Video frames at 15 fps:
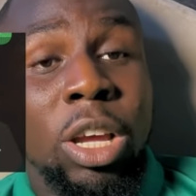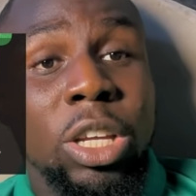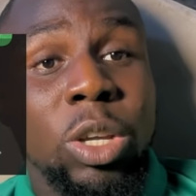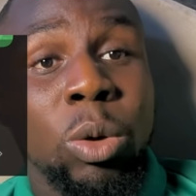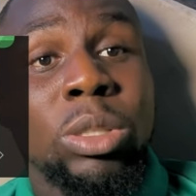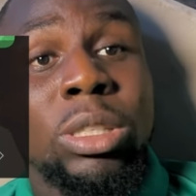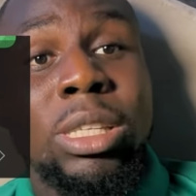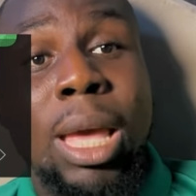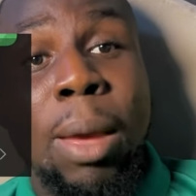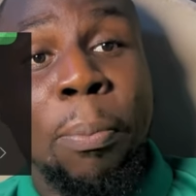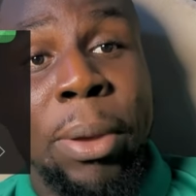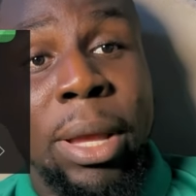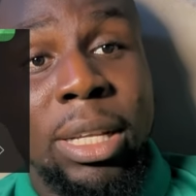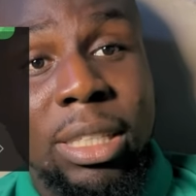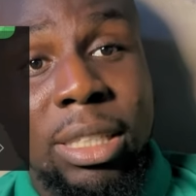You will see their
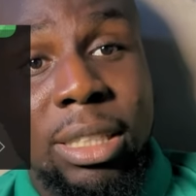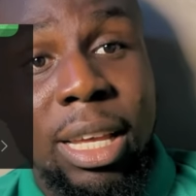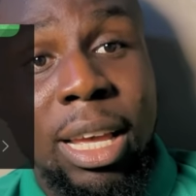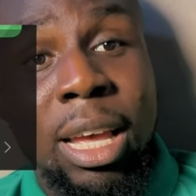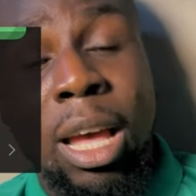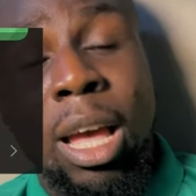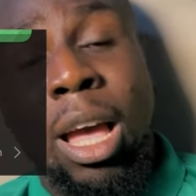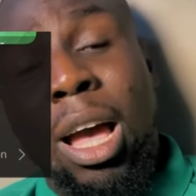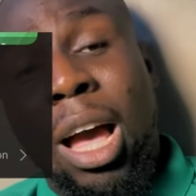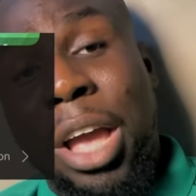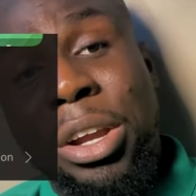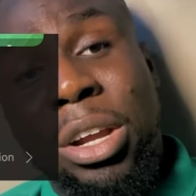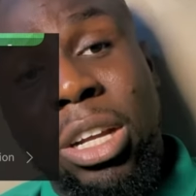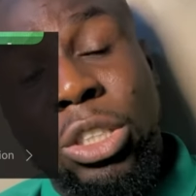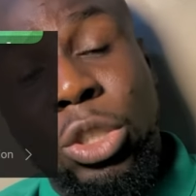pages there and
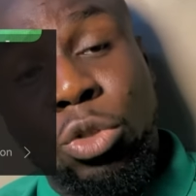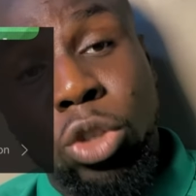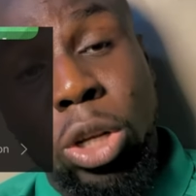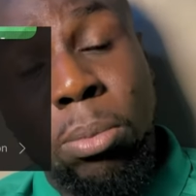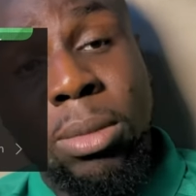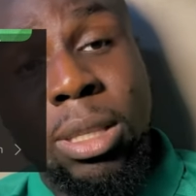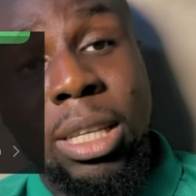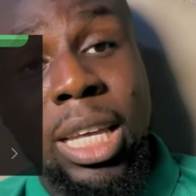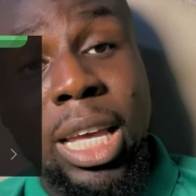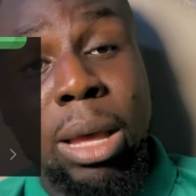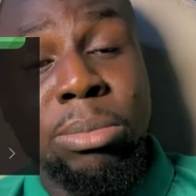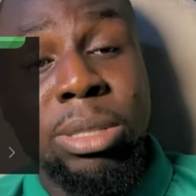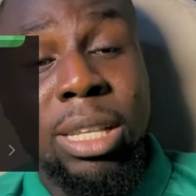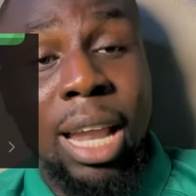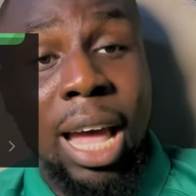you can stream the
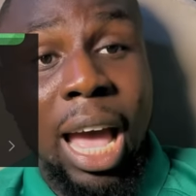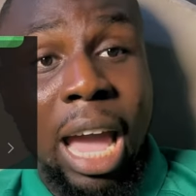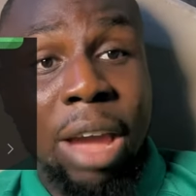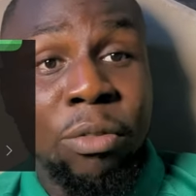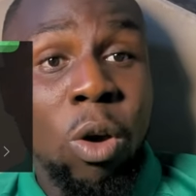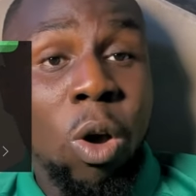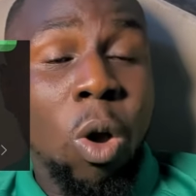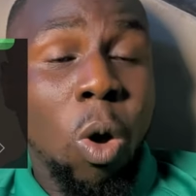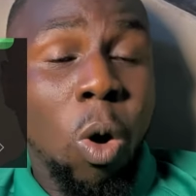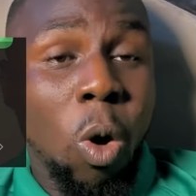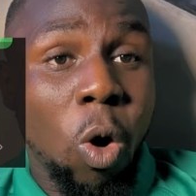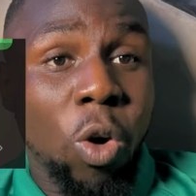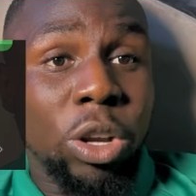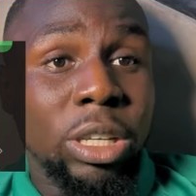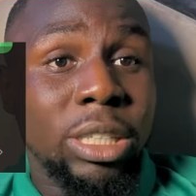games live
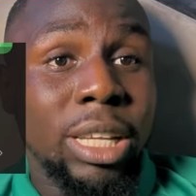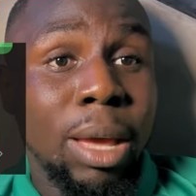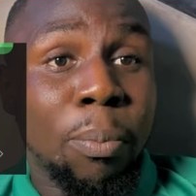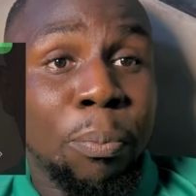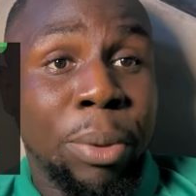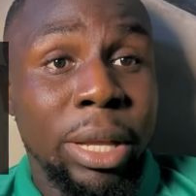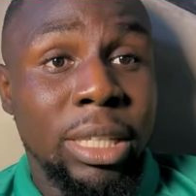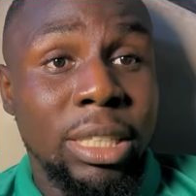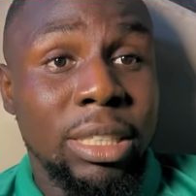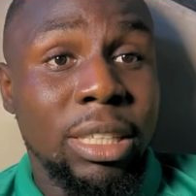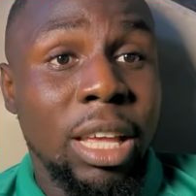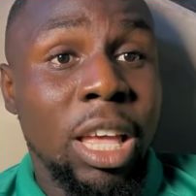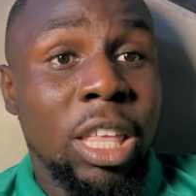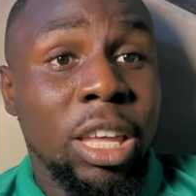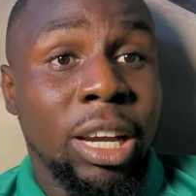on their pages.
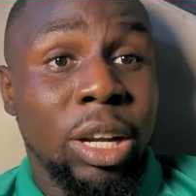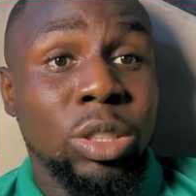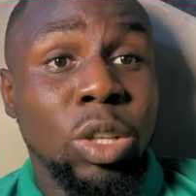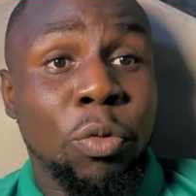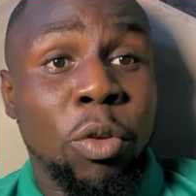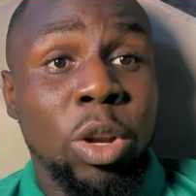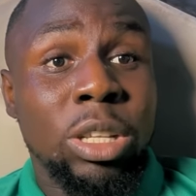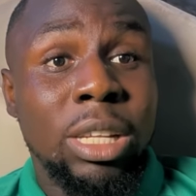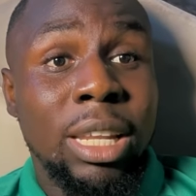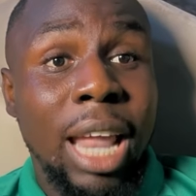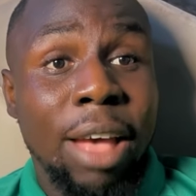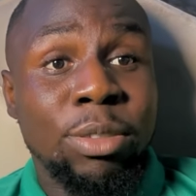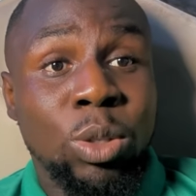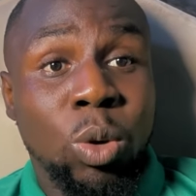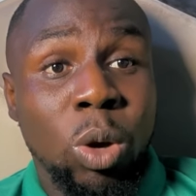You can also follow the
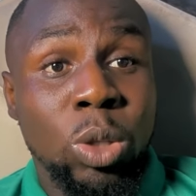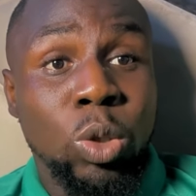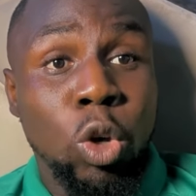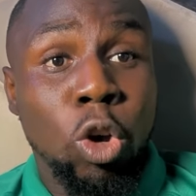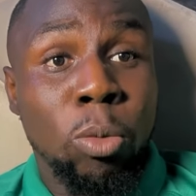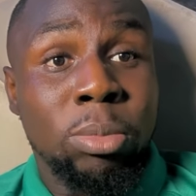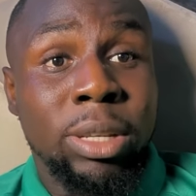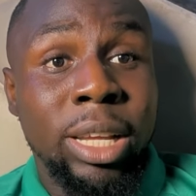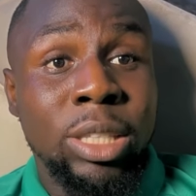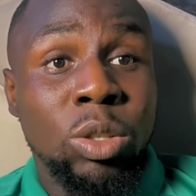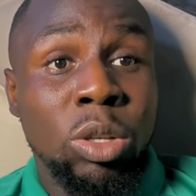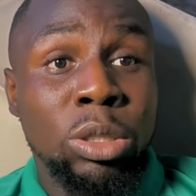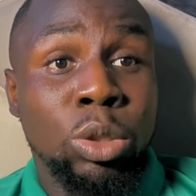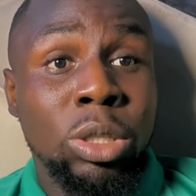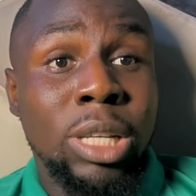live scores update
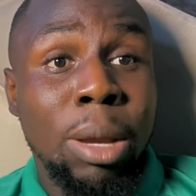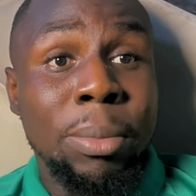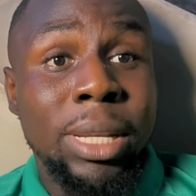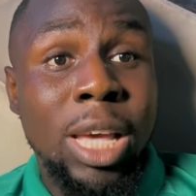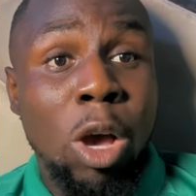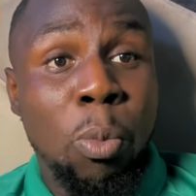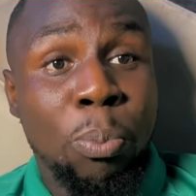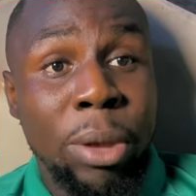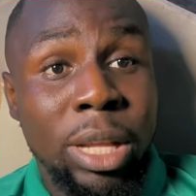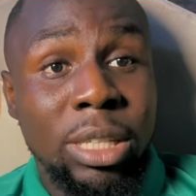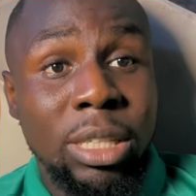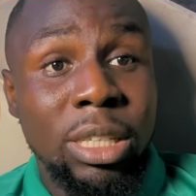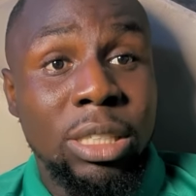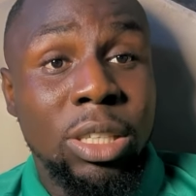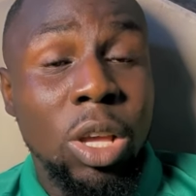on the social media
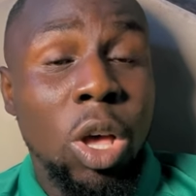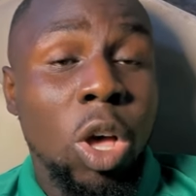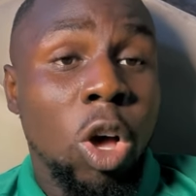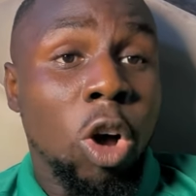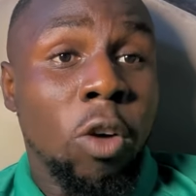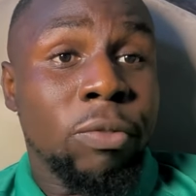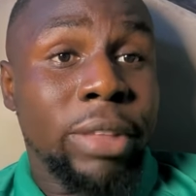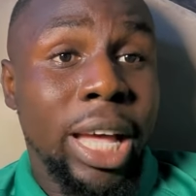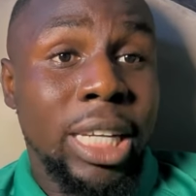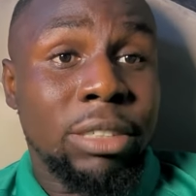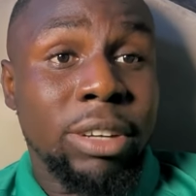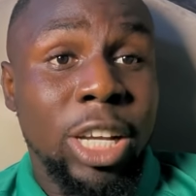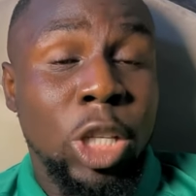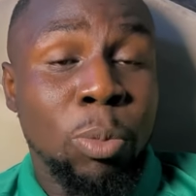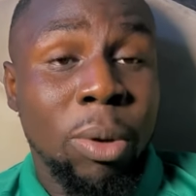pages of
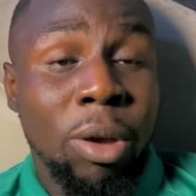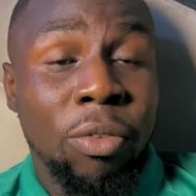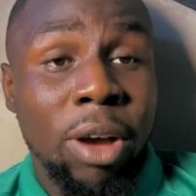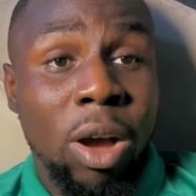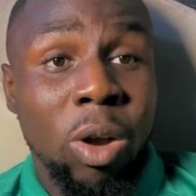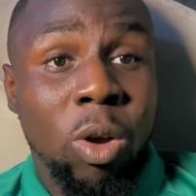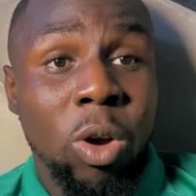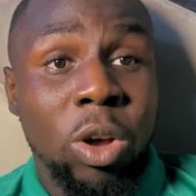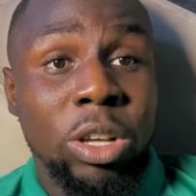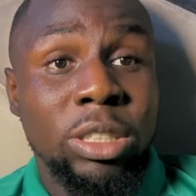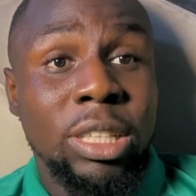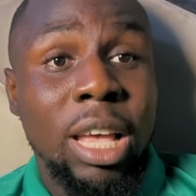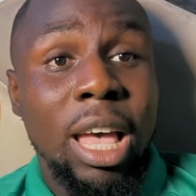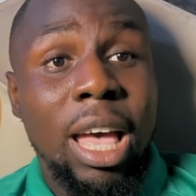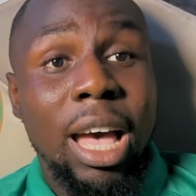Nigeria Super
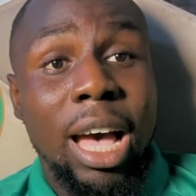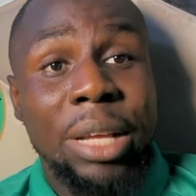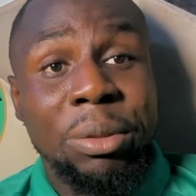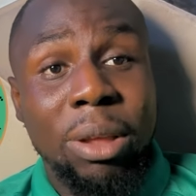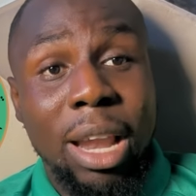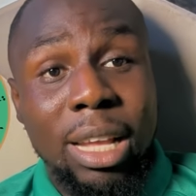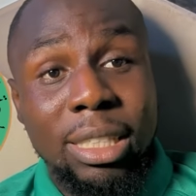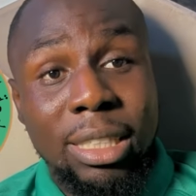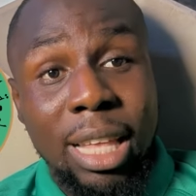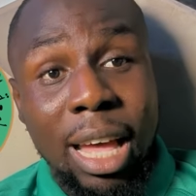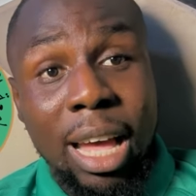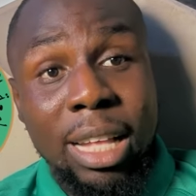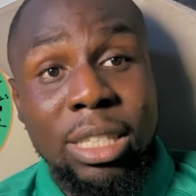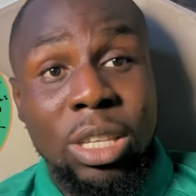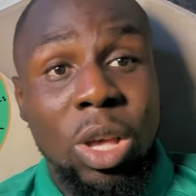Falcons as well as
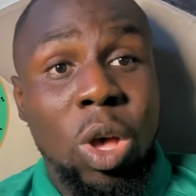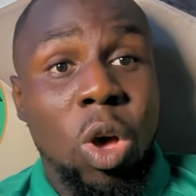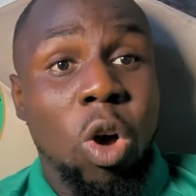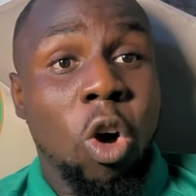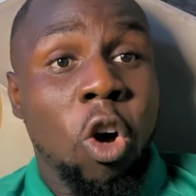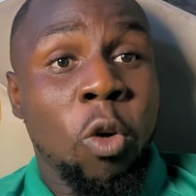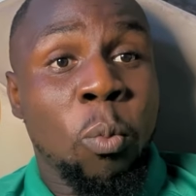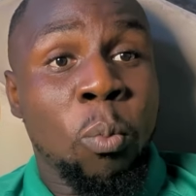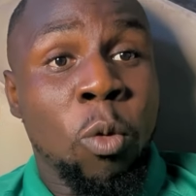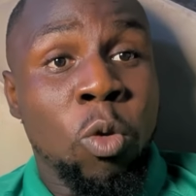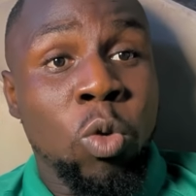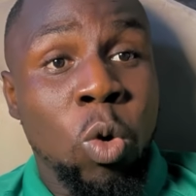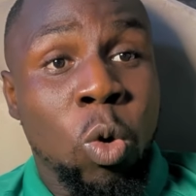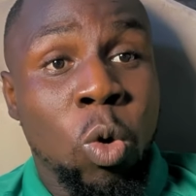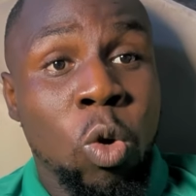that of
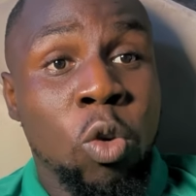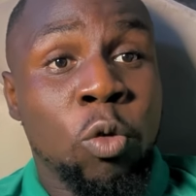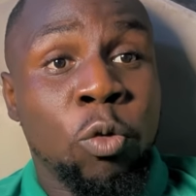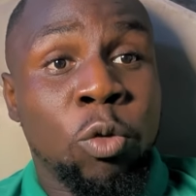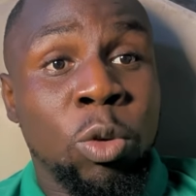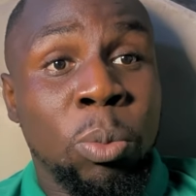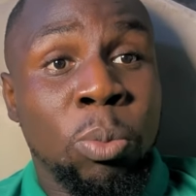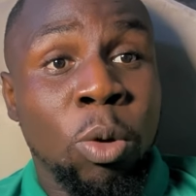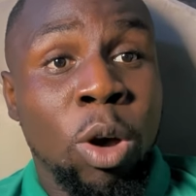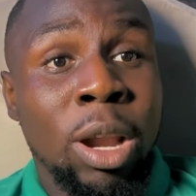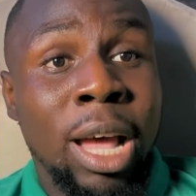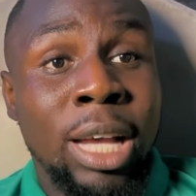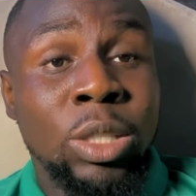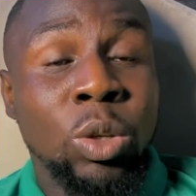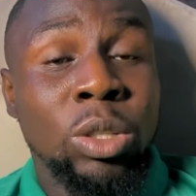Morocco Football
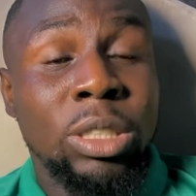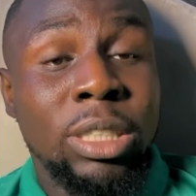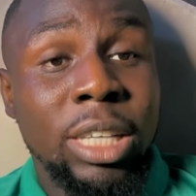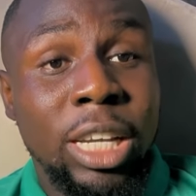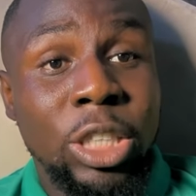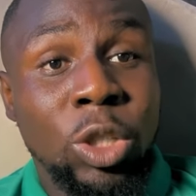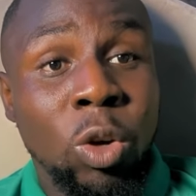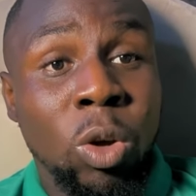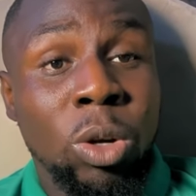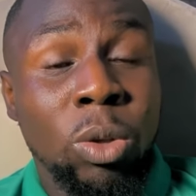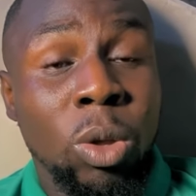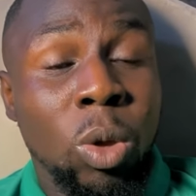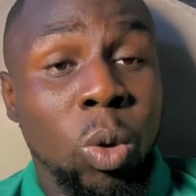Association.